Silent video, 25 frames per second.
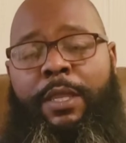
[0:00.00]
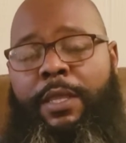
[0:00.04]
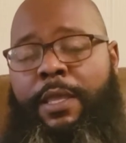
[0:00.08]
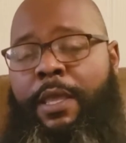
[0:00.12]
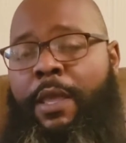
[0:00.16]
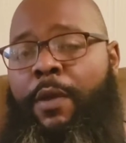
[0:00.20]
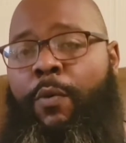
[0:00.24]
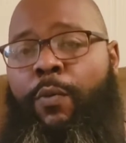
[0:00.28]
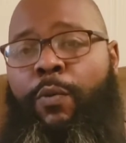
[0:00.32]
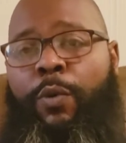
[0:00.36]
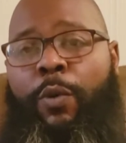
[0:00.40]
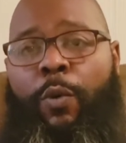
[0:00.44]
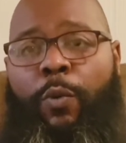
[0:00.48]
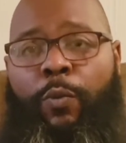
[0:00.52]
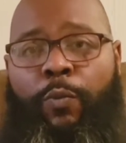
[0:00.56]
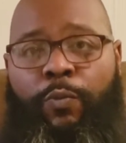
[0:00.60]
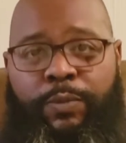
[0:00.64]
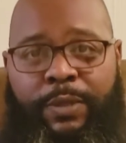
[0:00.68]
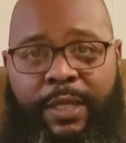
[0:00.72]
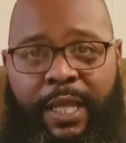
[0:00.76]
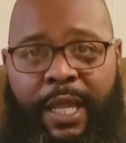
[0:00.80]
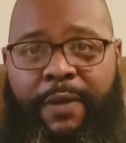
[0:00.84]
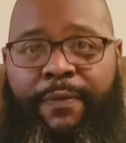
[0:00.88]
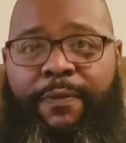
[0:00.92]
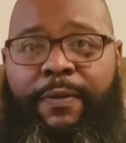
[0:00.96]
It will
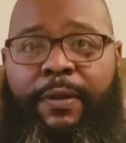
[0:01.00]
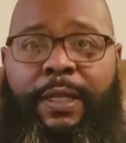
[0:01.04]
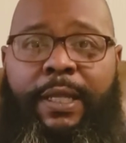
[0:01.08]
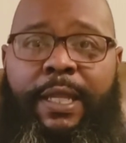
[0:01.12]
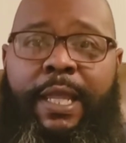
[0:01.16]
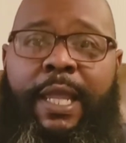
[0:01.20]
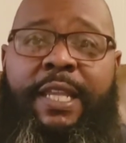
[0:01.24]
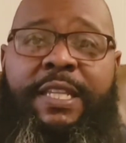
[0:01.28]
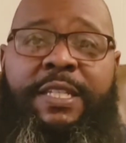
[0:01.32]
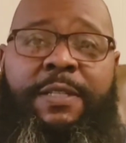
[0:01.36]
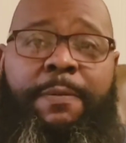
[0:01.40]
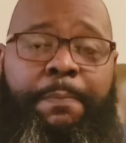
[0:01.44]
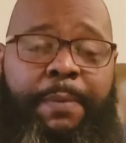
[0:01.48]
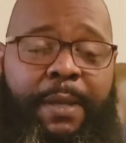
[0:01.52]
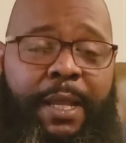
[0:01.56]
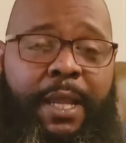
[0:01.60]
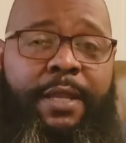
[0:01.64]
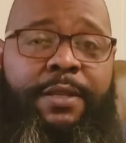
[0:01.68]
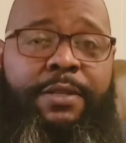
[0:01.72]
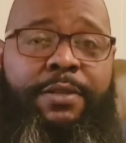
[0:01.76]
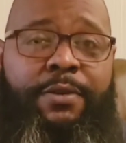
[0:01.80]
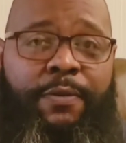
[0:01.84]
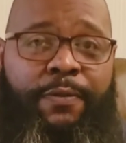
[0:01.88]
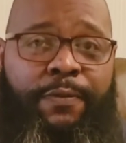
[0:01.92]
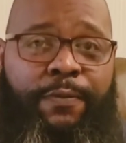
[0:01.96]
definitely
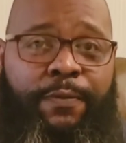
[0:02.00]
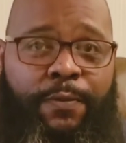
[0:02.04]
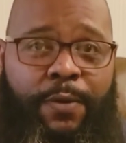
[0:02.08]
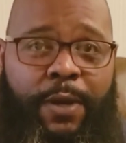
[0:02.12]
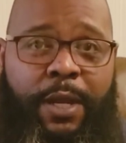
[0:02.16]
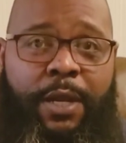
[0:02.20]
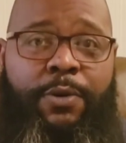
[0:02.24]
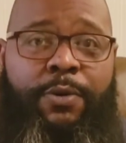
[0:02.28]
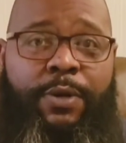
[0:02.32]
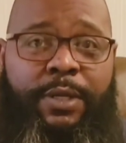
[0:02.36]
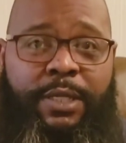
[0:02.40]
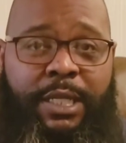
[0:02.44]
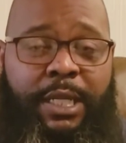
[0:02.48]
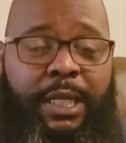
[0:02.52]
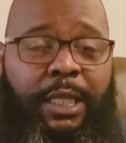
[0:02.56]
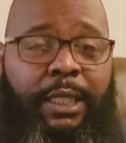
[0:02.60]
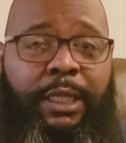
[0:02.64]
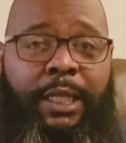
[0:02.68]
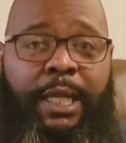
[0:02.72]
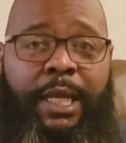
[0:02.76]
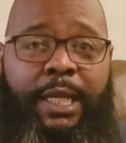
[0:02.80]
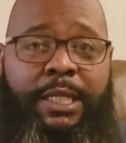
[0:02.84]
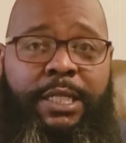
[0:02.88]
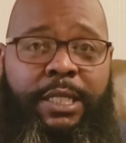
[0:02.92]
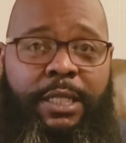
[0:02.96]
expand your fragrance
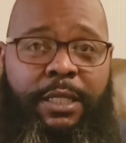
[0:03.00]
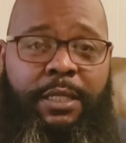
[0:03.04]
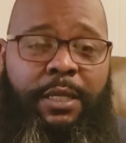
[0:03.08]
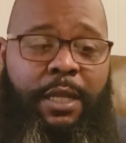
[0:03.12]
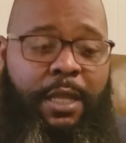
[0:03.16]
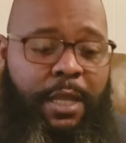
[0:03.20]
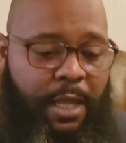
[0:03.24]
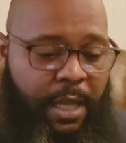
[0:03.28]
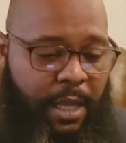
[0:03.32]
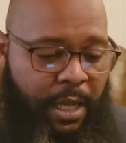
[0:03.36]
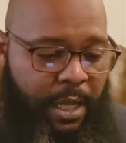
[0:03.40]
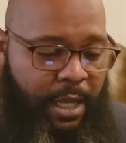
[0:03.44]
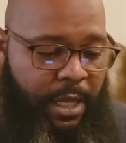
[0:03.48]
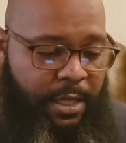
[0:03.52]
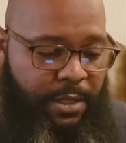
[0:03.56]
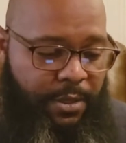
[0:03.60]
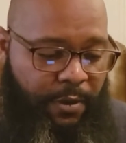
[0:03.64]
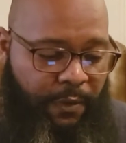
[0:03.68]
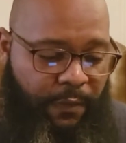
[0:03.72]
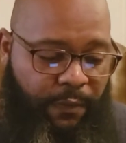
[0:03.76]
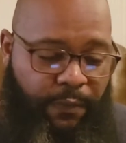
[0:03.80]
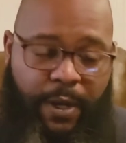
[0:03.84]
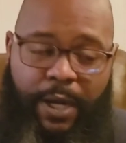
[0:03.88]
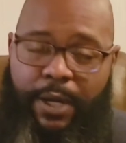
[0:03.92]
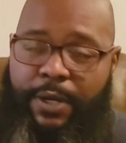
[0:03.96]
collection and
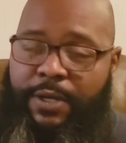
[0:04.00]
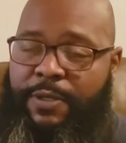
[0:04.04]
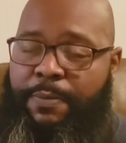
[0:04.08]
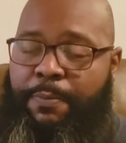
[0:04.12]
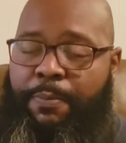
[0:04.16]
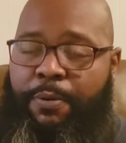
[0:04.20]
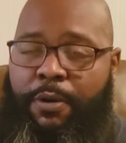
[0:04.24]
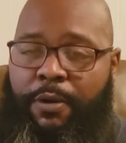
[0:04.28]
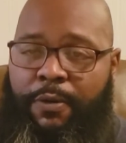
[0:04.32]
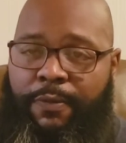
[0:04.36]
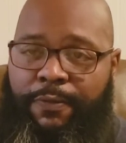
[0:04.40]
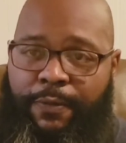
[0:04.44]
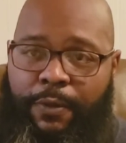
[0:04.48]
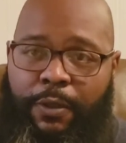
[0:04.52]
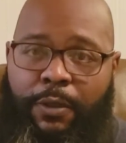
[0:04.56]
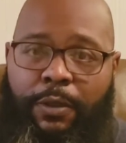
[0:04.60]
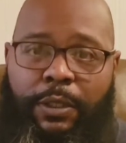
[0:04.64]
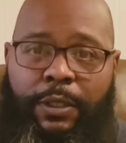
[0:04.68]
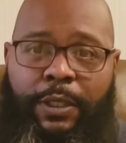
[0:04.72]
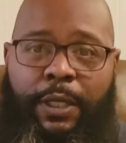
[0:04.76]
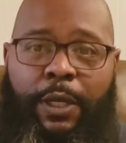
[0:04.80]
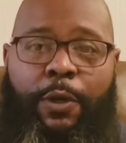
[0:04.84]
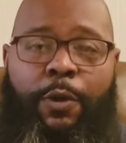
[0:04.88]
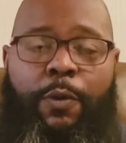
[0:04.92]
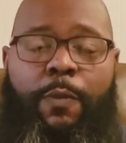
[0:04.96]
your fragrance
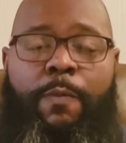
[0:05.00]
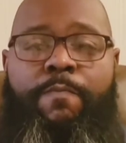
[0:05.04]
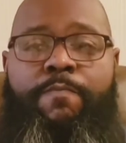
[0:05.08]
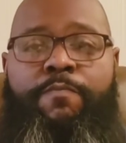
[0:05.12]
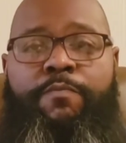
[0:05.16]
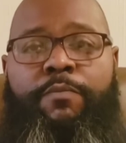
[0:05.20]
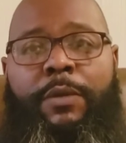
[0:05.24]
portfolio.